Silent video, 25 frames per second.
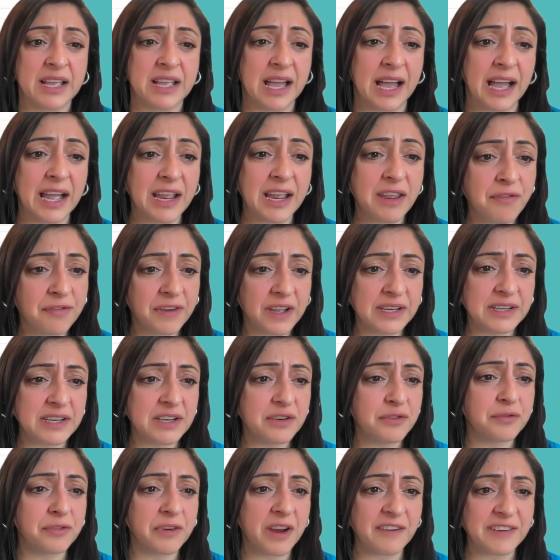I find
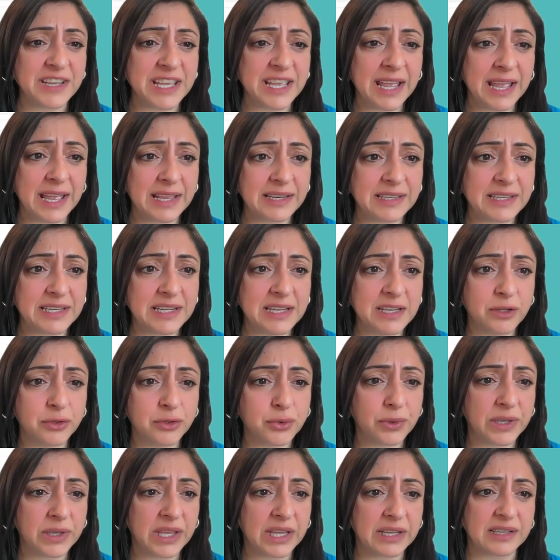it very handy
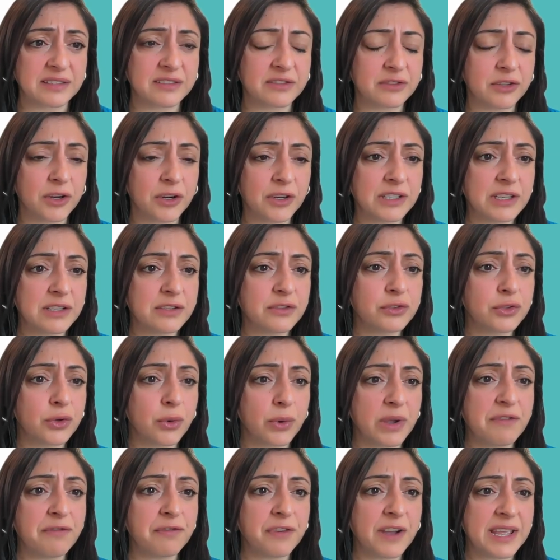to get us started. So
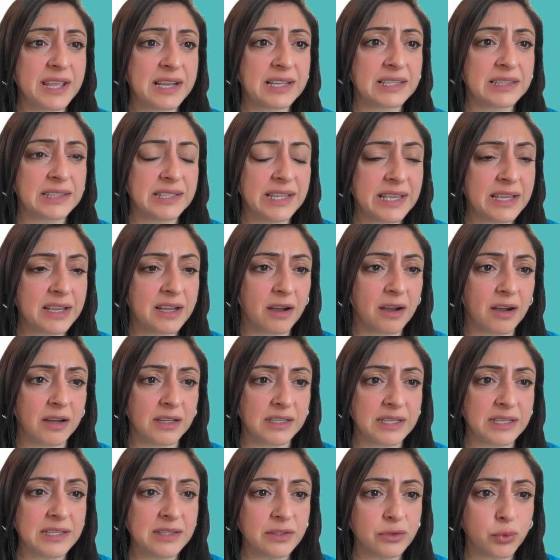if I click
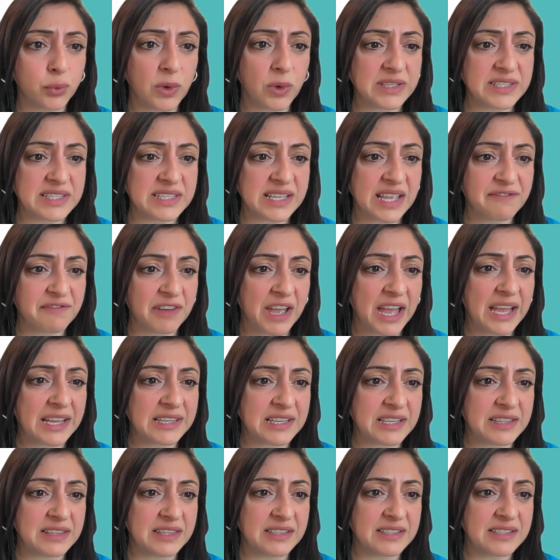on it, once I've
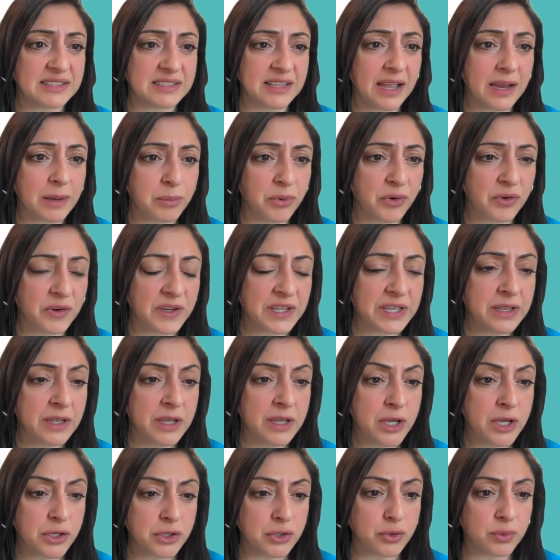added this library,
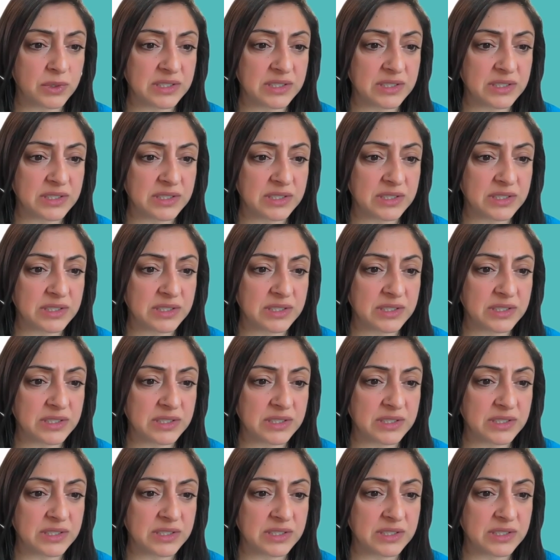you will